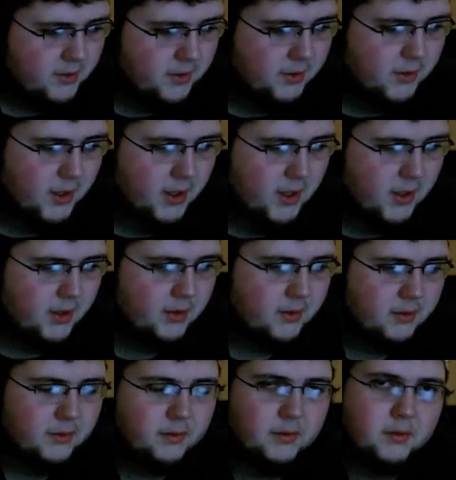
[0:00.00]
So
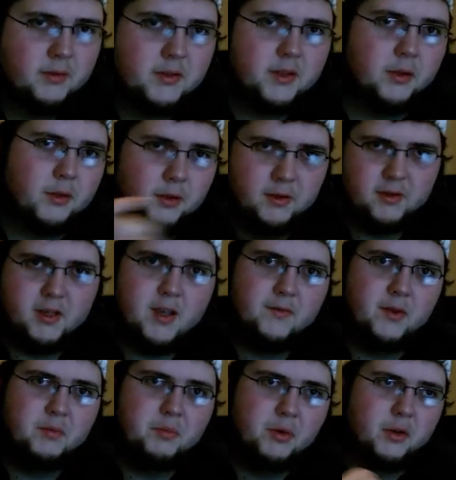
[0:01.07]
Stone Cold's
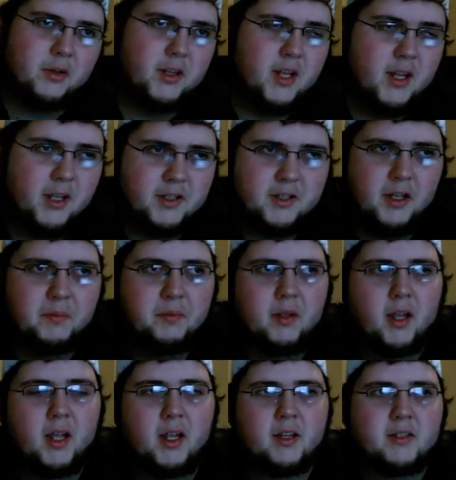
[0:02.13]
leaving, Booker T gets up,
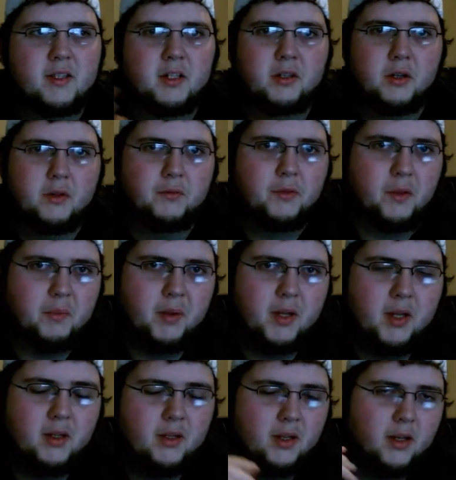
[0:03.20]
and instead of going for the
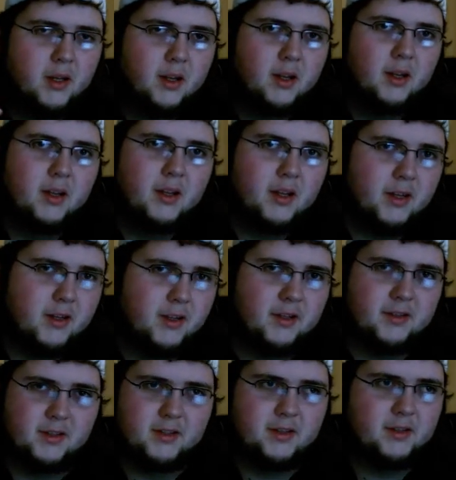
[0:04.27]
pin, he
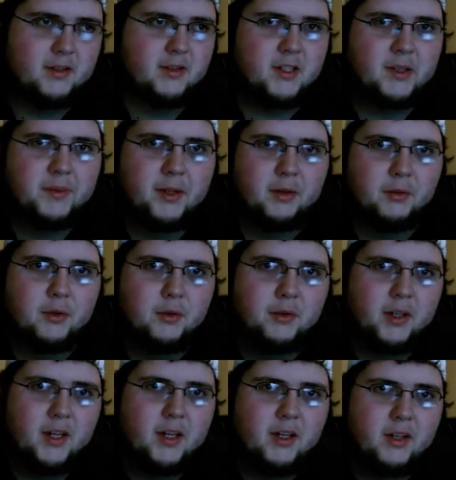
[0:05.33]
does this
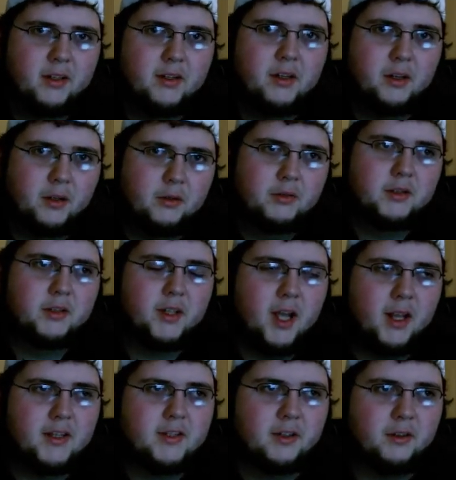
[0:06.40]
spinneroonie and,
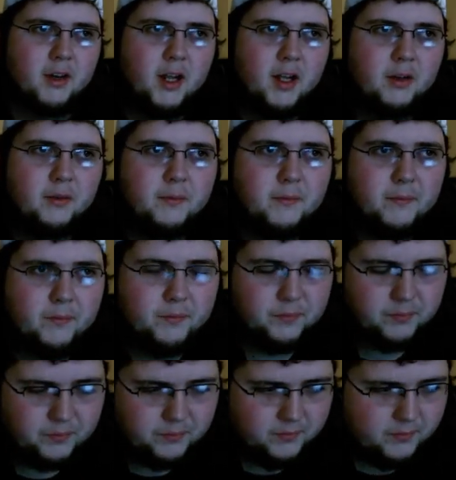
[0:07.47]
taunts the crowd.
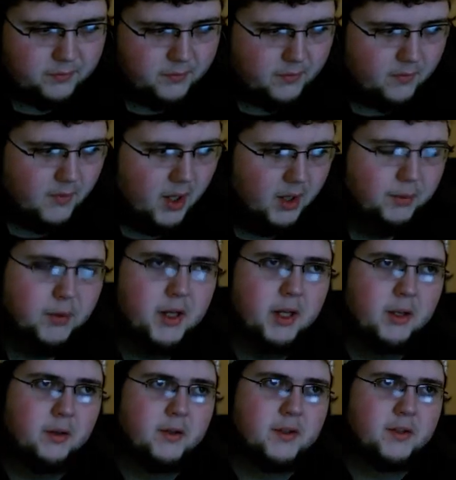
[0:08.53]
And when
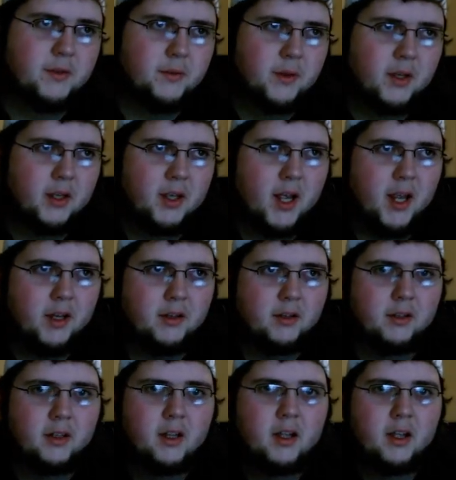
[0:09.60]
he goes to
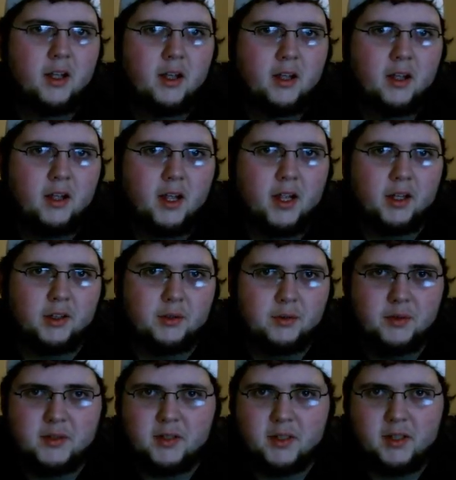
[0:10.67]
Angle
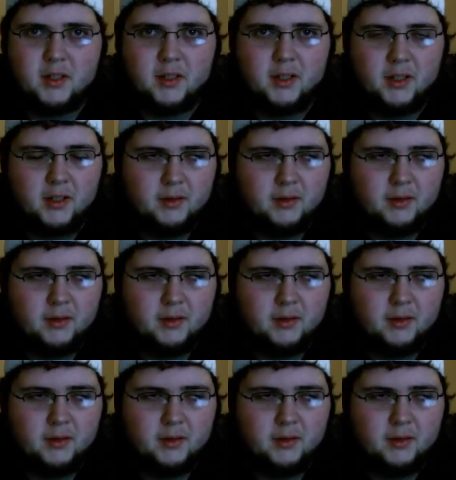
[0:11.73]
is like